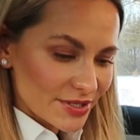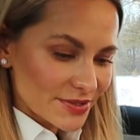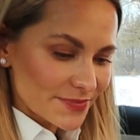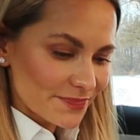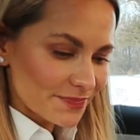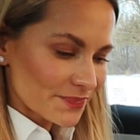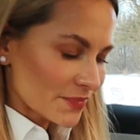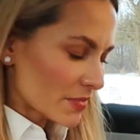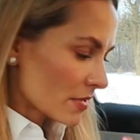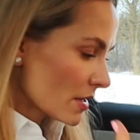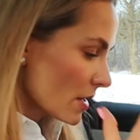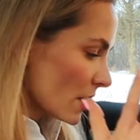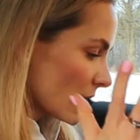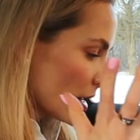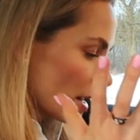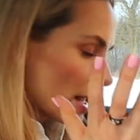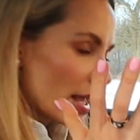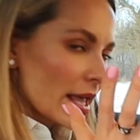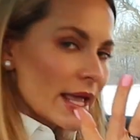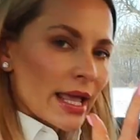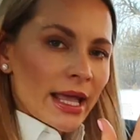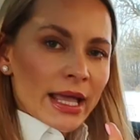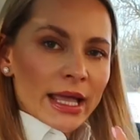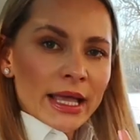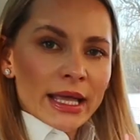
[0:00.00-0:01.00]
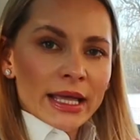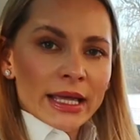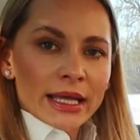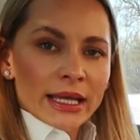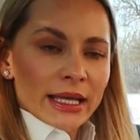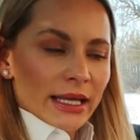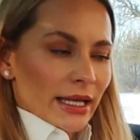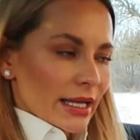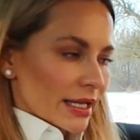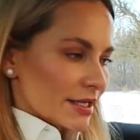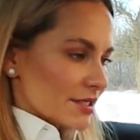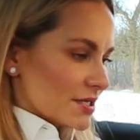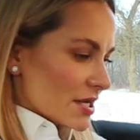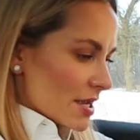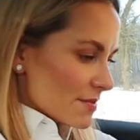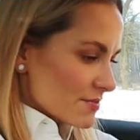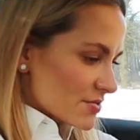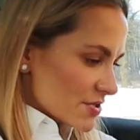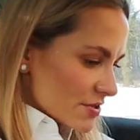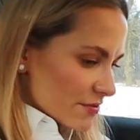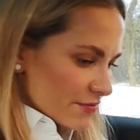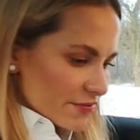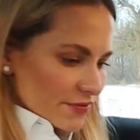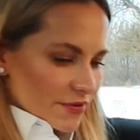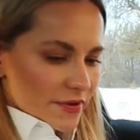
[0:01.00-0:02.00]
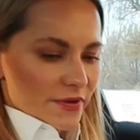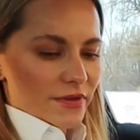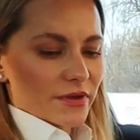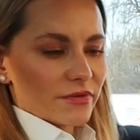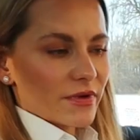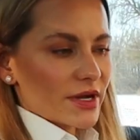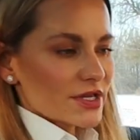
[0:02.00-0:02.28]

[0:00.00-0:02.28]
it. In terms of the